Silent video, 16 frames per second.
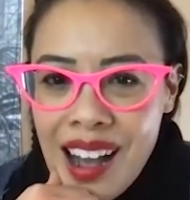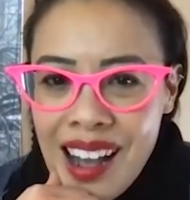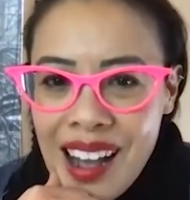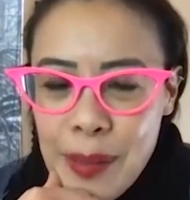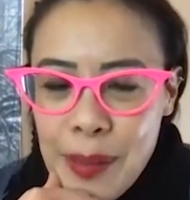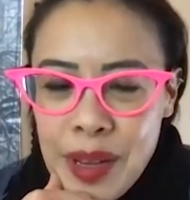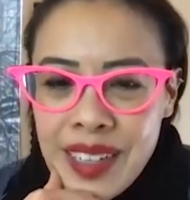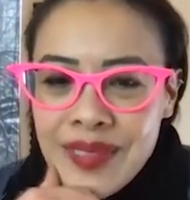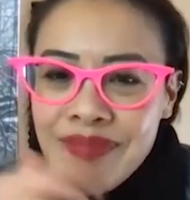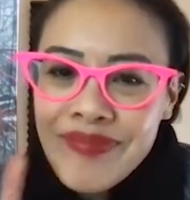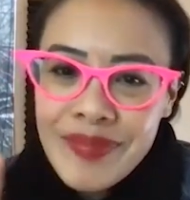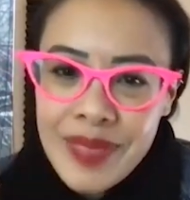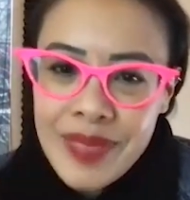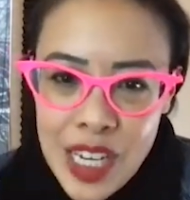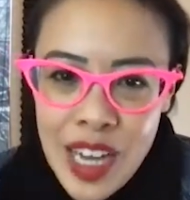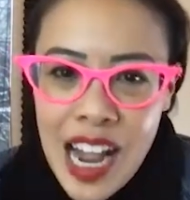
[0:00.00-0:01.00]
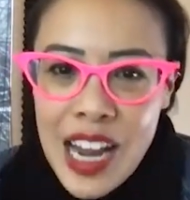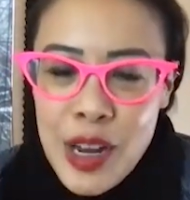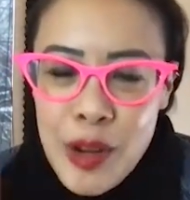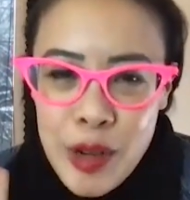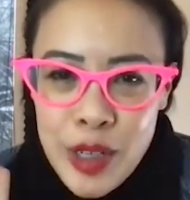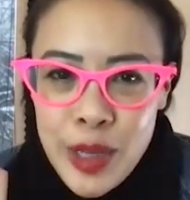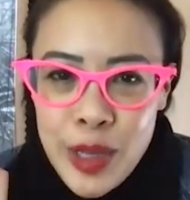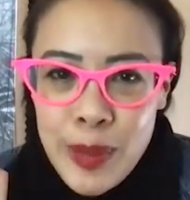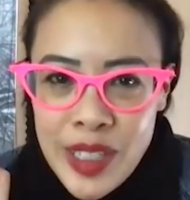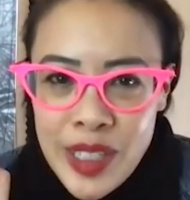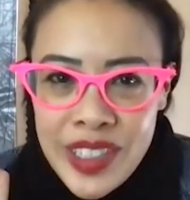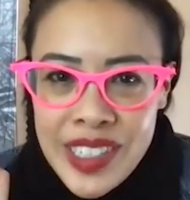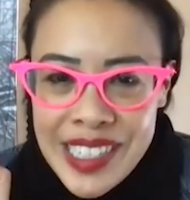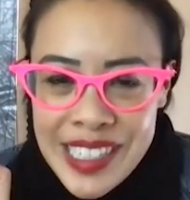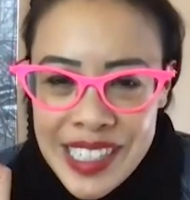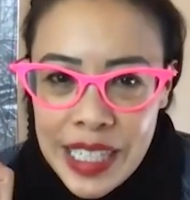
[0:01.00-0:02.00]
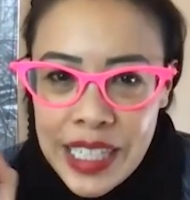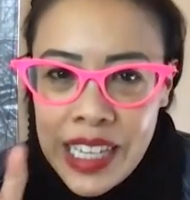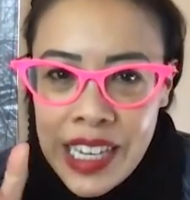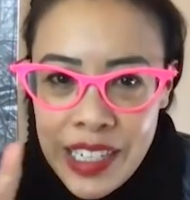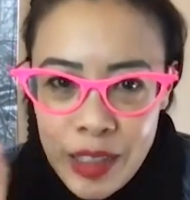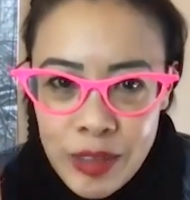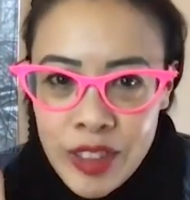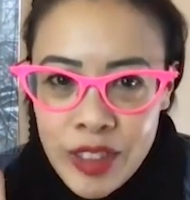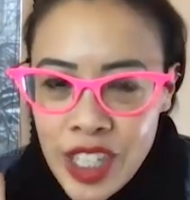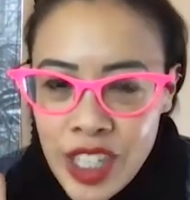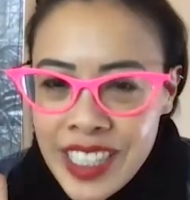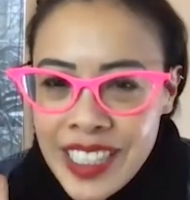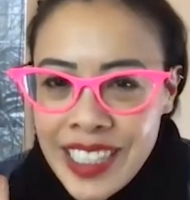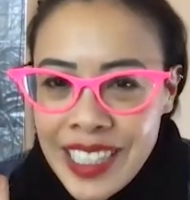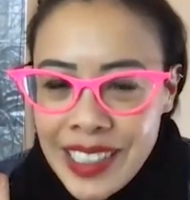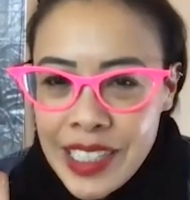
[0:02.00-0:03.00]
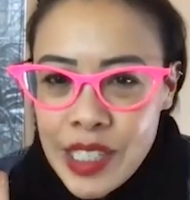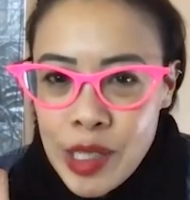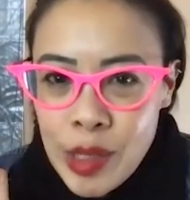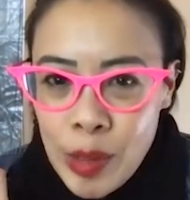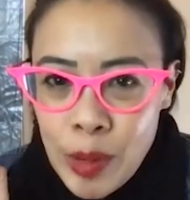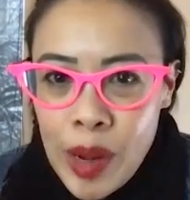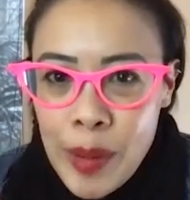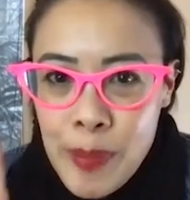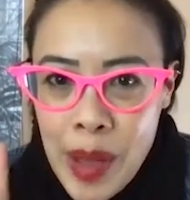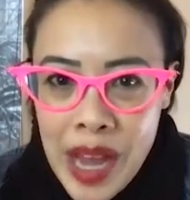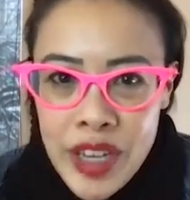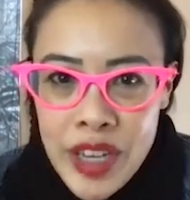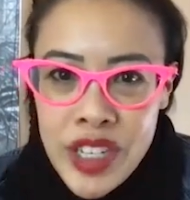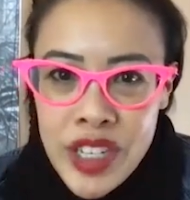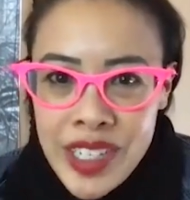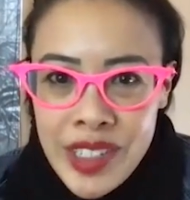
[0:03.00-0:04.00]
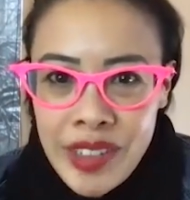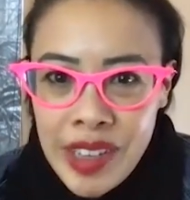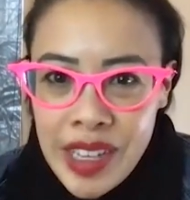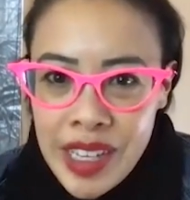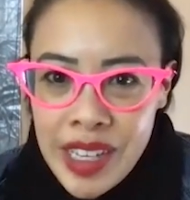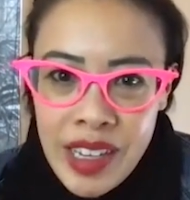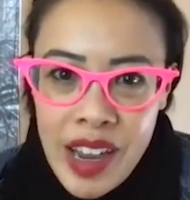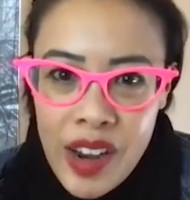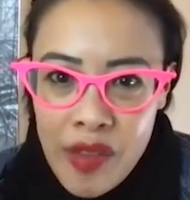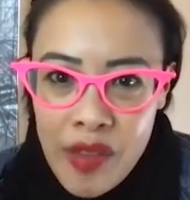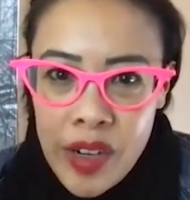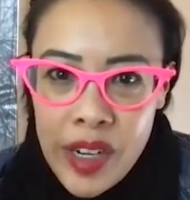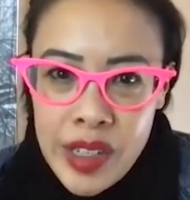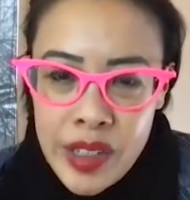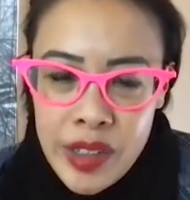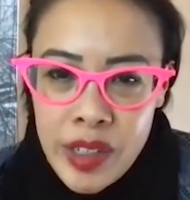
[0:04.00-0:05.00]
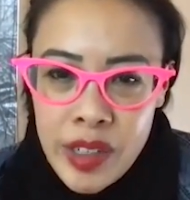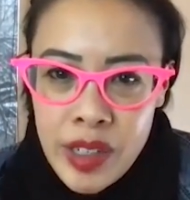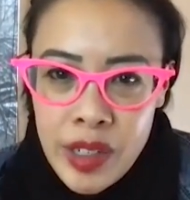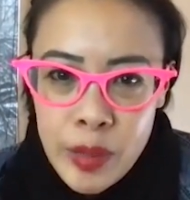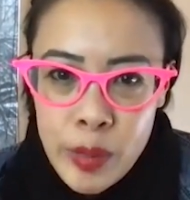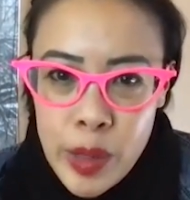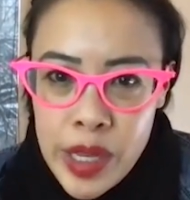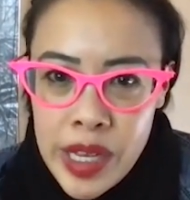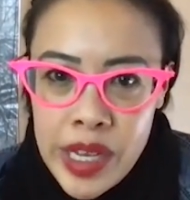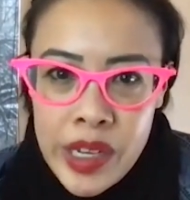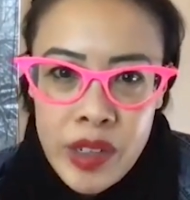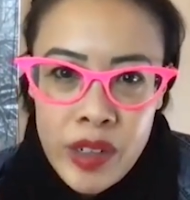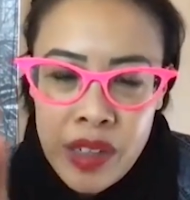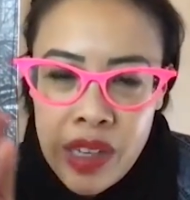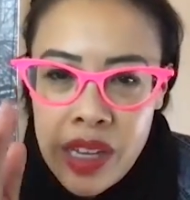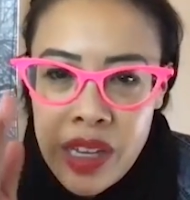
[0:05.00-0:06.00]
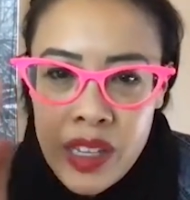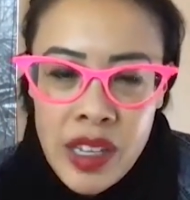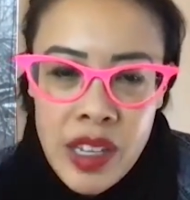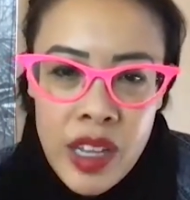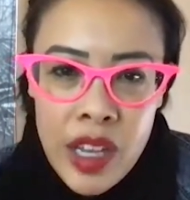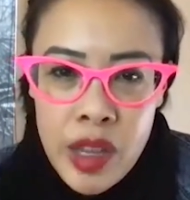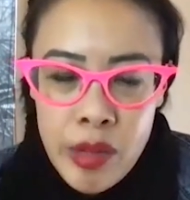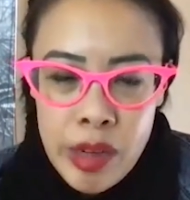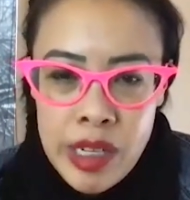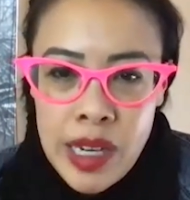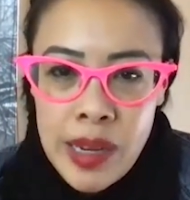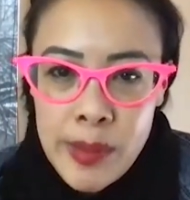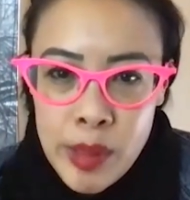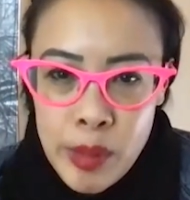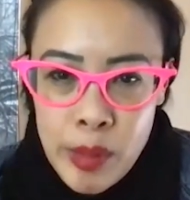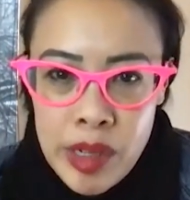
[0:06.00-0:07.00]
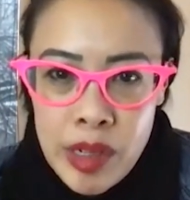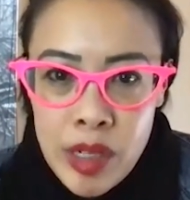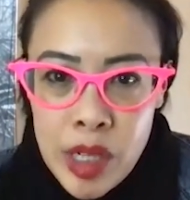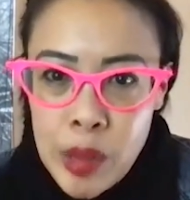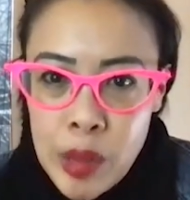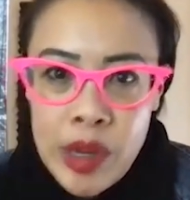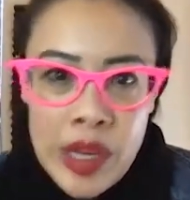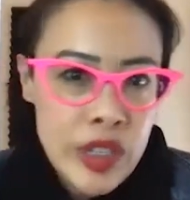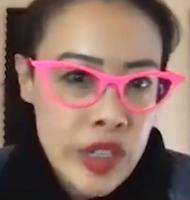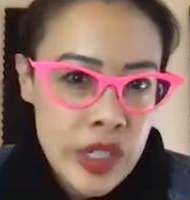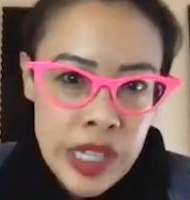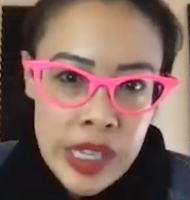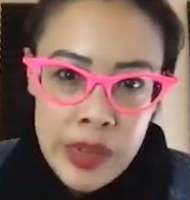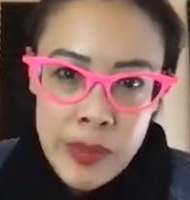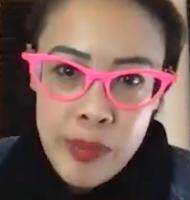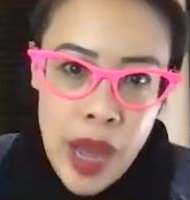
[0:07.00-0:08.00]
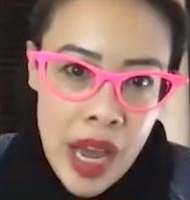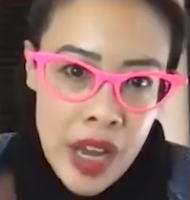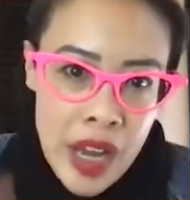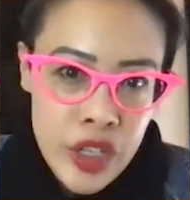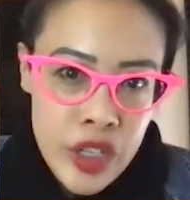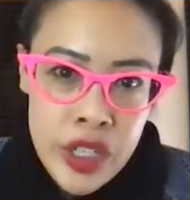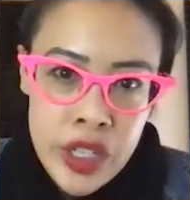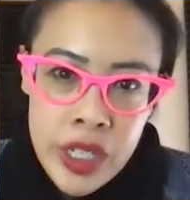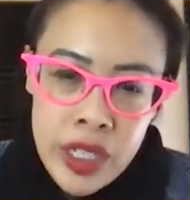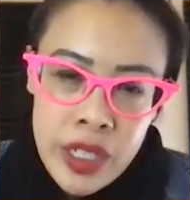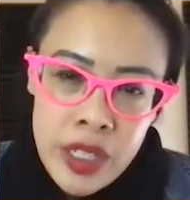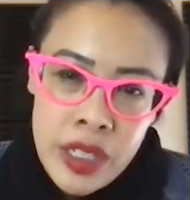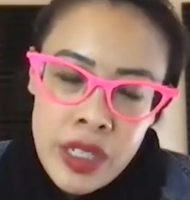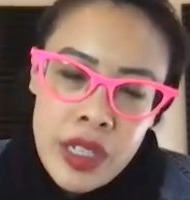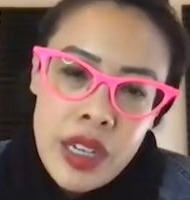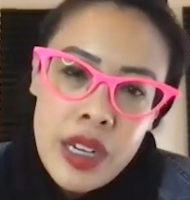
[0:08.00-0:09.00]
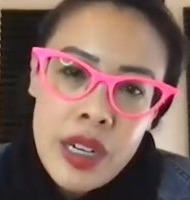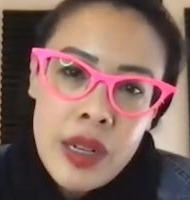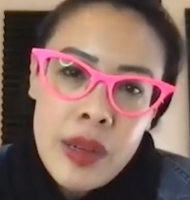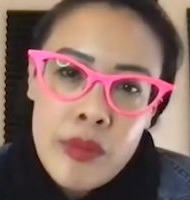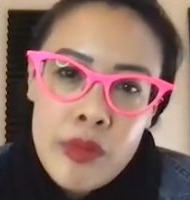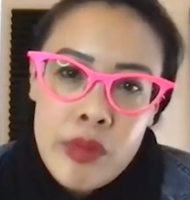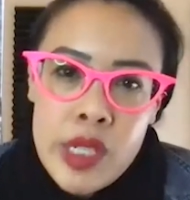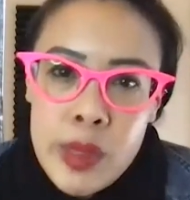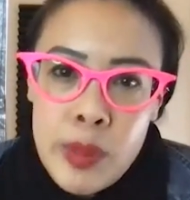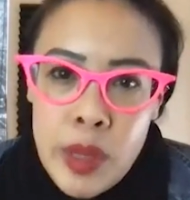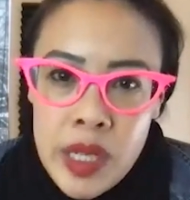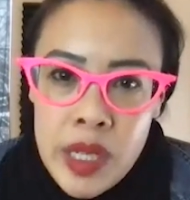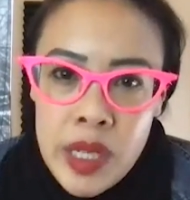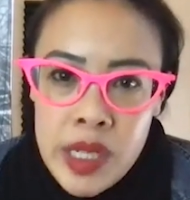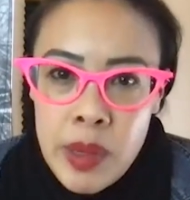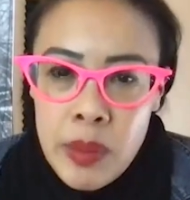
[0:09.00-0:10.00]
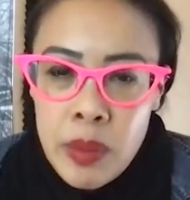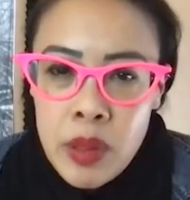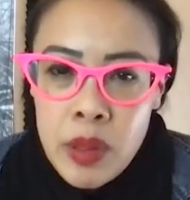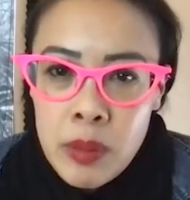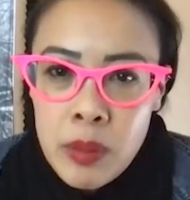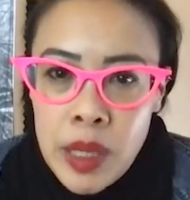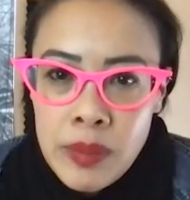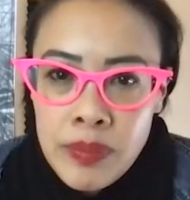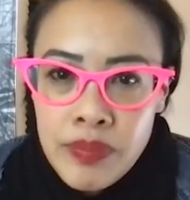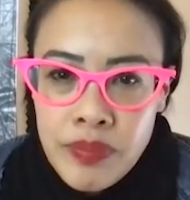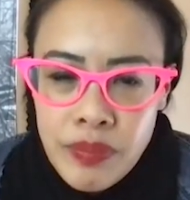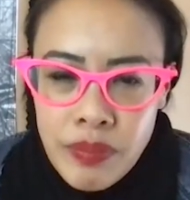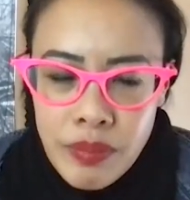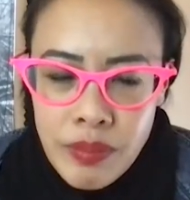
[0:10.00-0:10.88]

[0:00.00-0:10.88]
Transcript: I mean, I, I know I should be checking it daily. I don't check it daily. So I batch it. So like every other week or like three times a week, I'll go in and just like batch, um, respond to people. But,